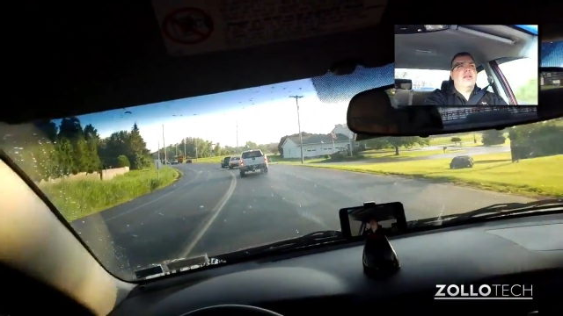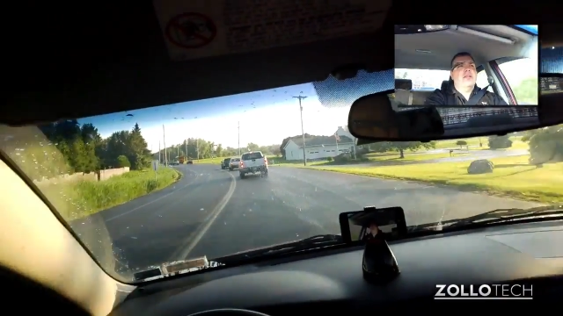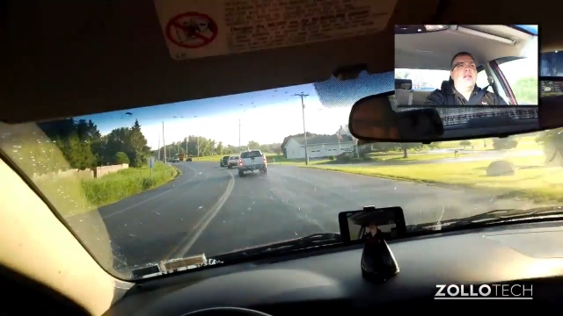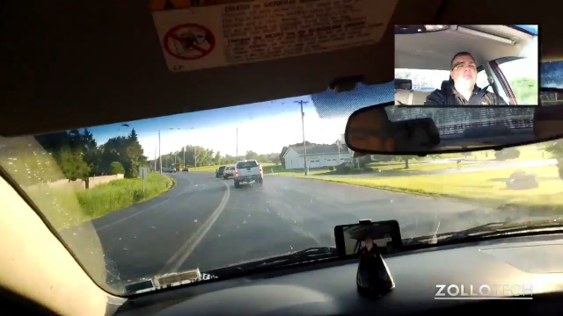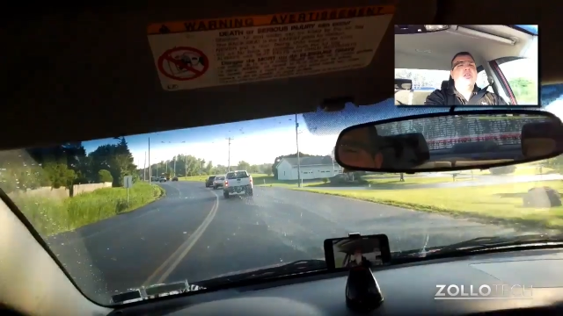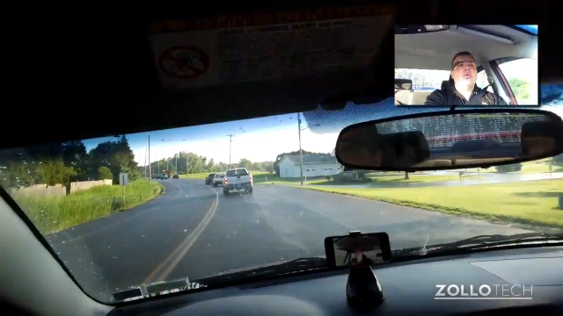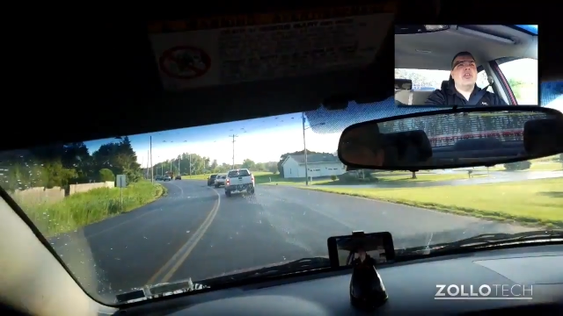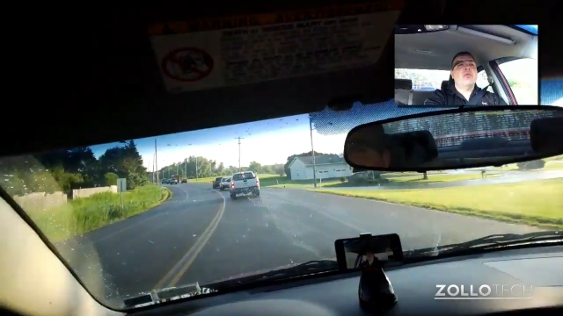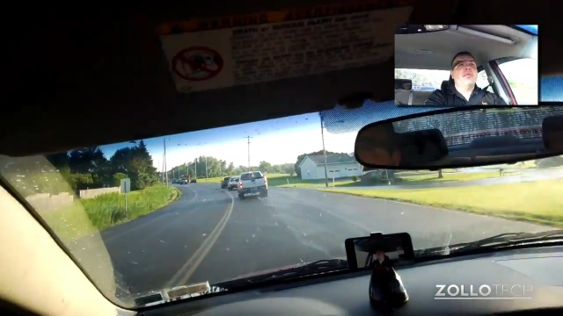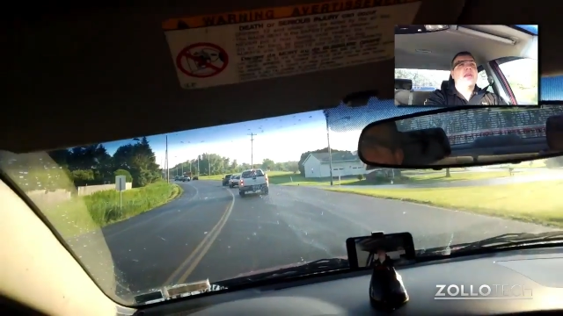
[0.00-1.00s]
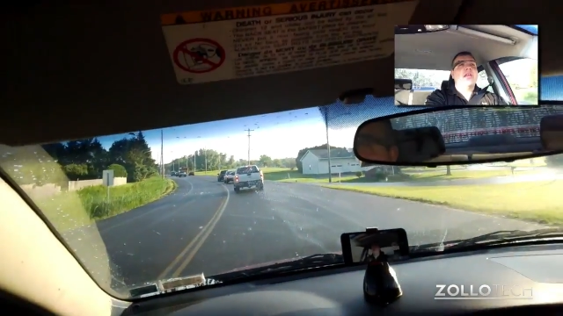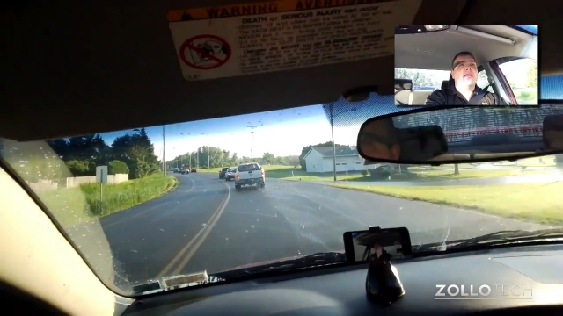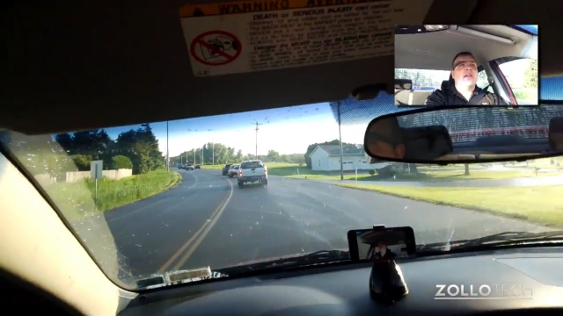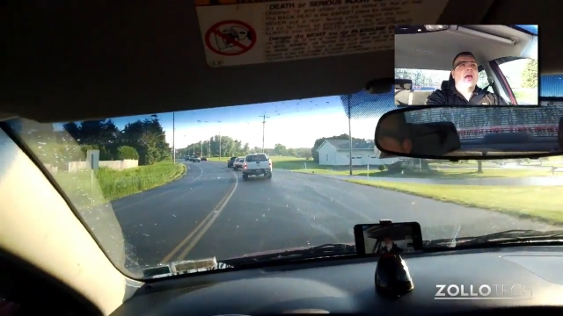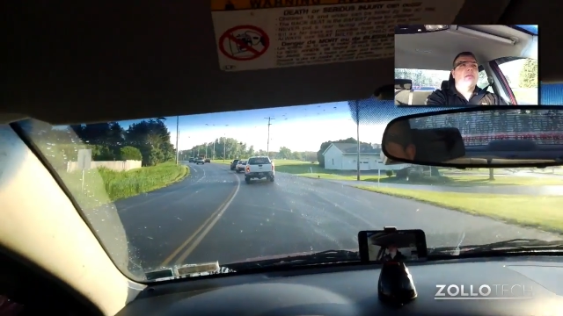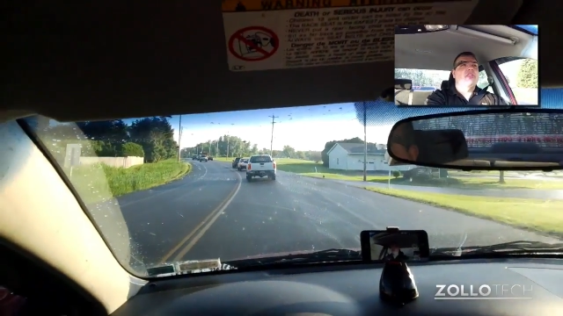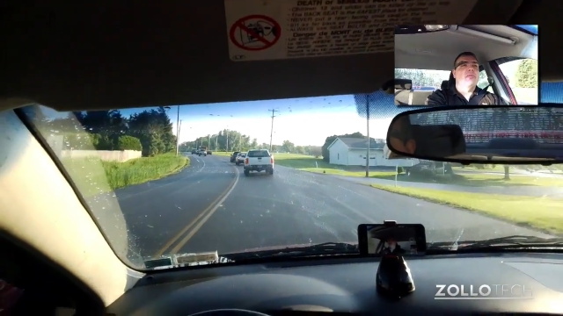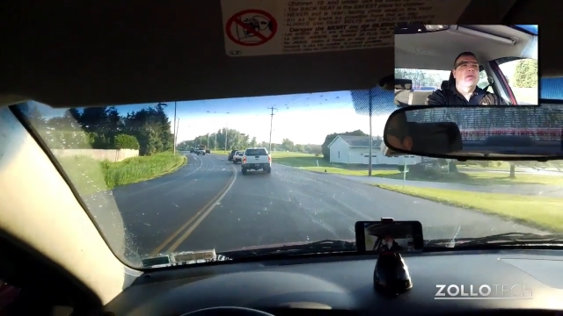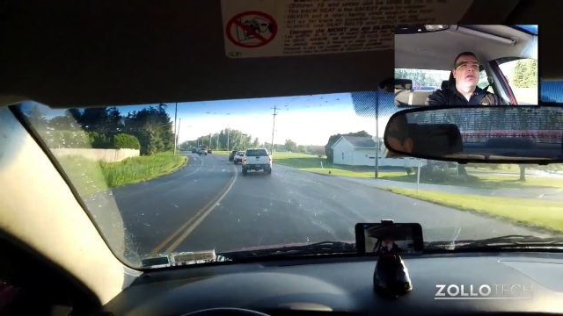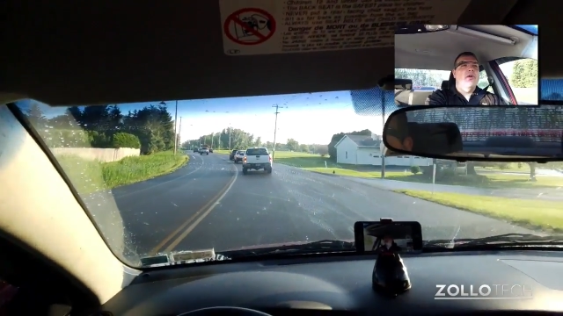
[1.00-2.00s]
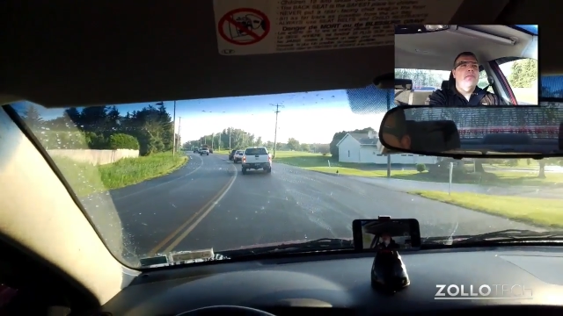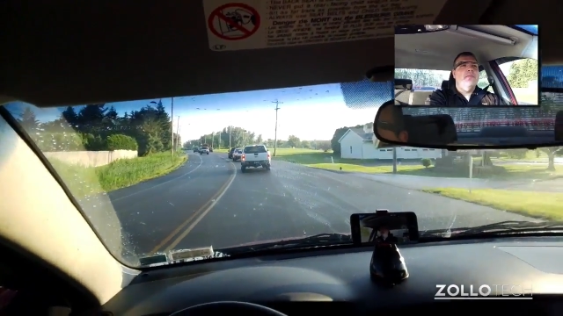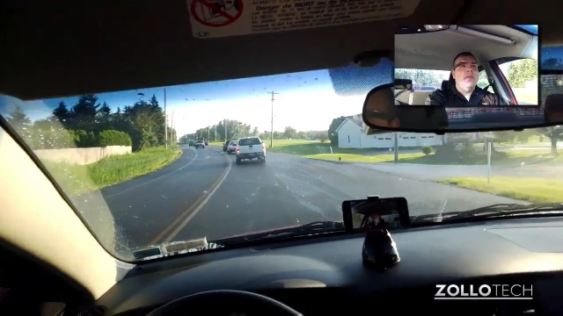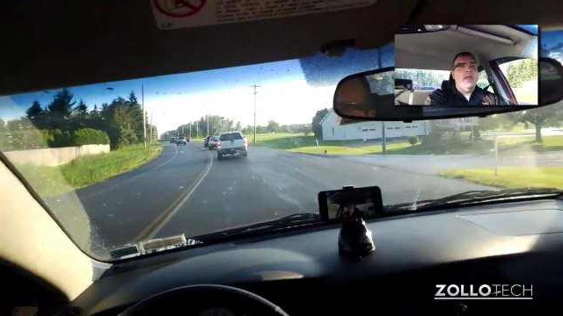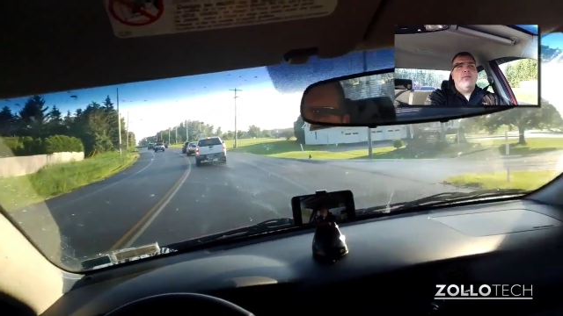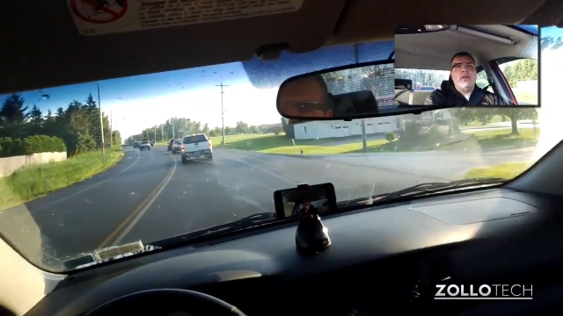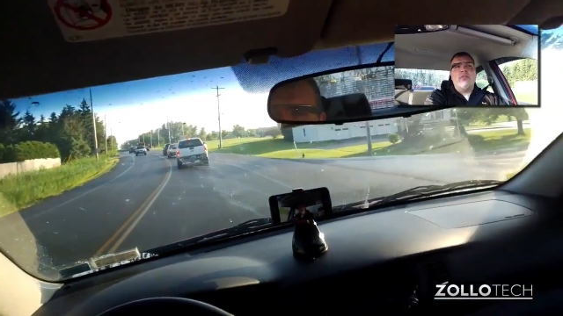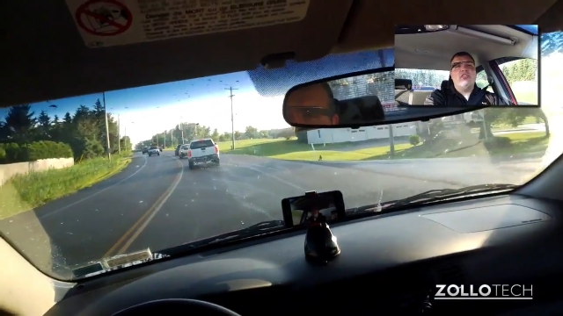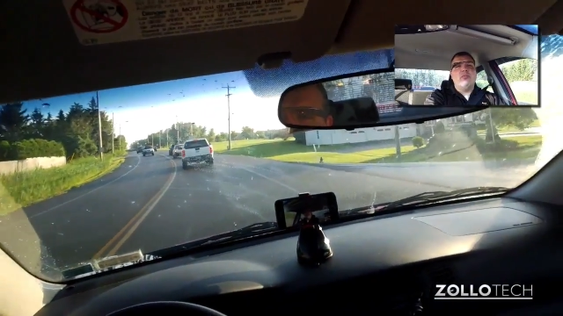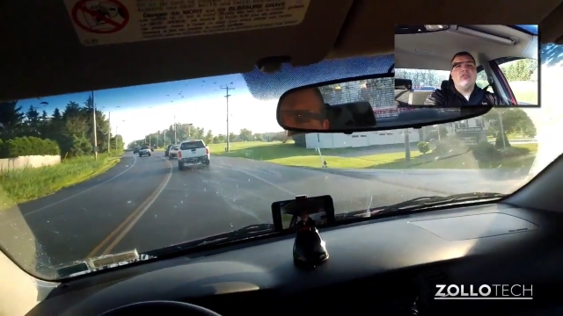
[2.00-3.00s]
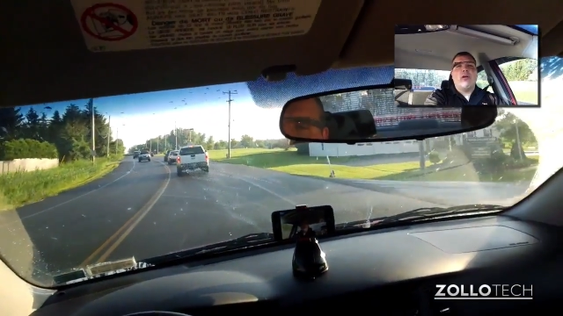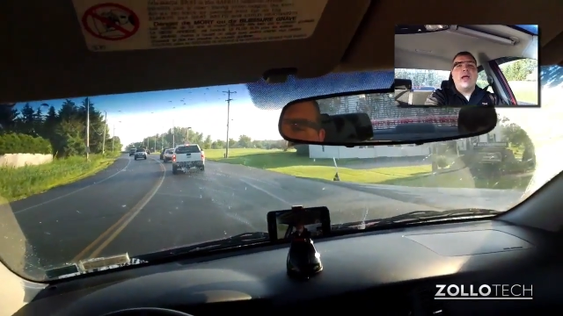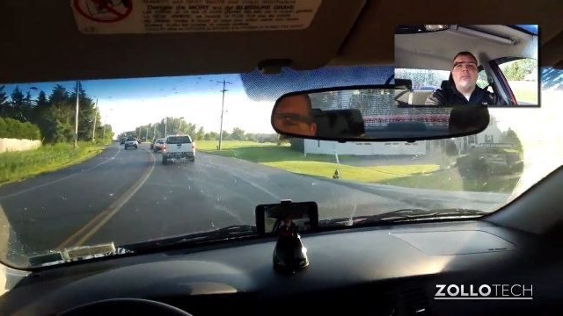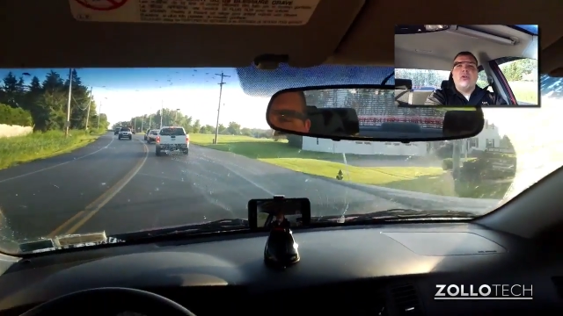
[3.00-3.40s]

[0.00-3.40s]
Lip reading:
[unreadable: no face in view]